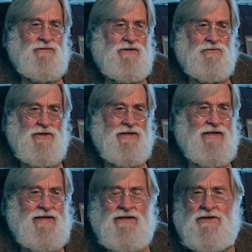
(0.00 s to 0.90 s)
You really
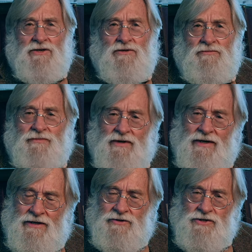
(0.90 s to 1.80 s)
can't learn
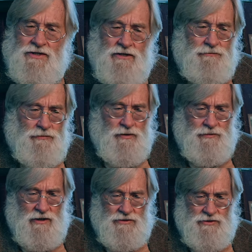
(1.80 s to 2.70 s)
edges either.
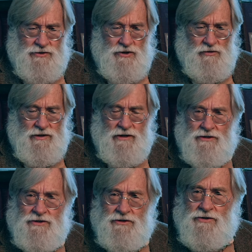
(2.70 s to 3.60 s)
Reproductions are so little
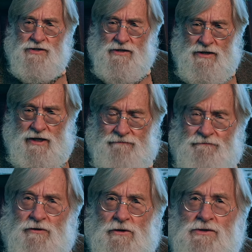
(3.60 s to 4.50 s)
until you see a thing at
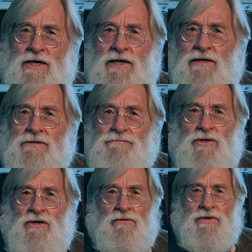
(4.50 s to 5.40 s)
full size.
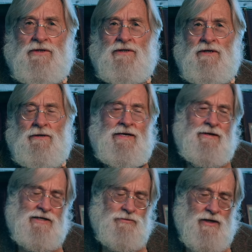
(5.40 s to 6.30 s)
You don't really. Know.
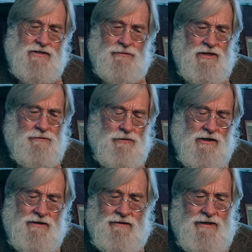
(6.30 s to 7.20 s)
That's why I say about the
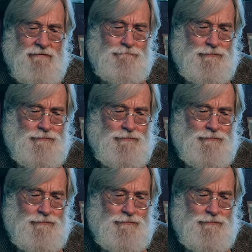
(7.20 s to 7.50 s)
Bargue thing.